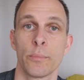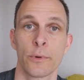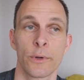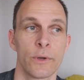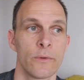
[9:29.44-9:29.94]

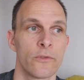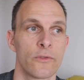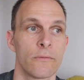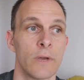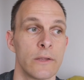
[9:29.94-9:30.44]

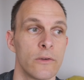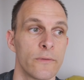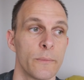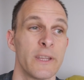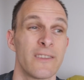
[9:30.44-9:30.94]
brews and your
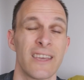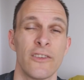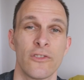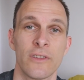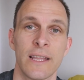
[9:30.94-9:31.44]

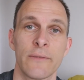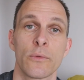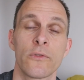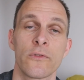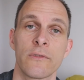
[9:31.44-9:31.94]
fermentation
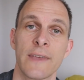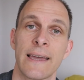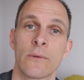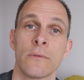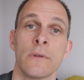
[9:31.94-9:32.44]
levels
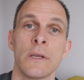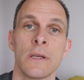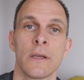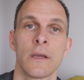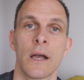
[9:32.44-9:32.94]
down?
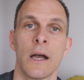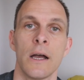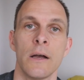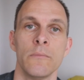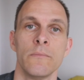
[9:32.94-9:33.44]

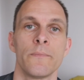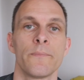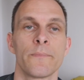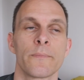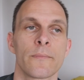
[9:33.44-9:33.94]

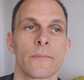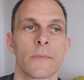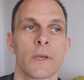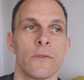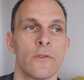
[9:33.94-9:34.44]

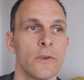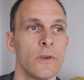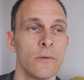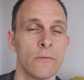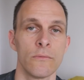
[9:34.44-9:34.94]
Do
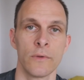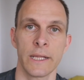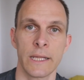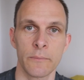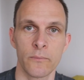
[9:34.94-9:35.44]
you
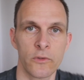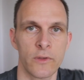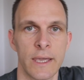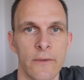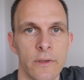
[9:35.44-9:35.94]
really
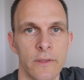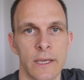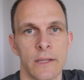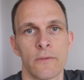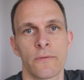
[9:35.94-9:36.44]
stick
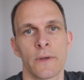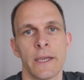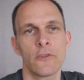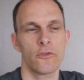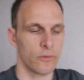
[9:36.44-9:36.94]
everything in a
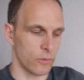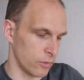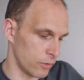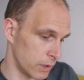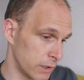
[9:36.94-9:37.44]
fridge,
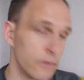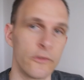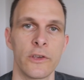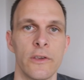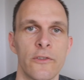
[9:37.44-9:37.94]
or
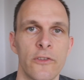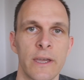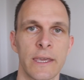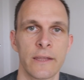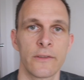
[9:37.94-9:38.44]
do you
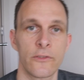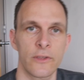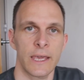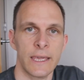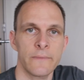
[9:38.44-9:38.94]
suck it and
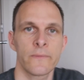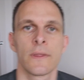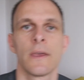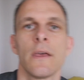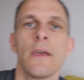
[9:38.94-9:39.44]
see?
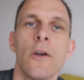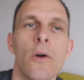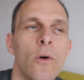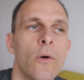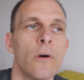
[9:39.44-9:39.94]

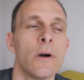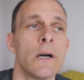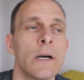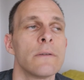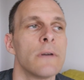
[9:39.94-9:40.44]

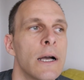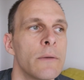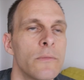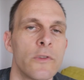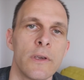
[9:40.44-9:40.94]
Or
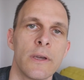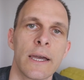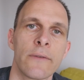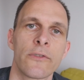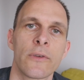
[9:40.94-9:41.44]
do you
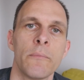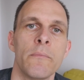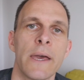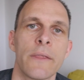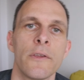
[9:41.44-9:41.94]
have
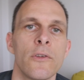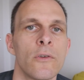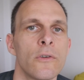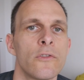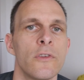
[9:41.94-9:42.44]
some method,
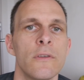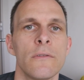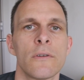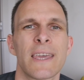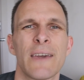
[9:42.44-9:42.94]
or do you
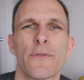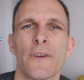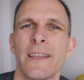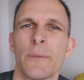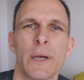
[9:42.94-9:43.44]
not get
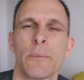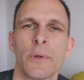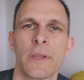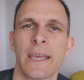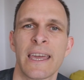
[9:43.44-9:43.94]
frightened about
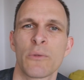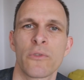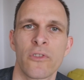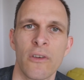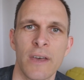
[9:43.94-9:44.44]
putting it
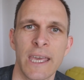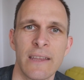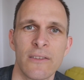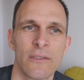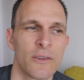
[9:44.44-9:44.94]

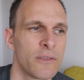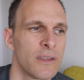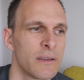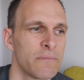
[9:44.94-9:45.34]
outside in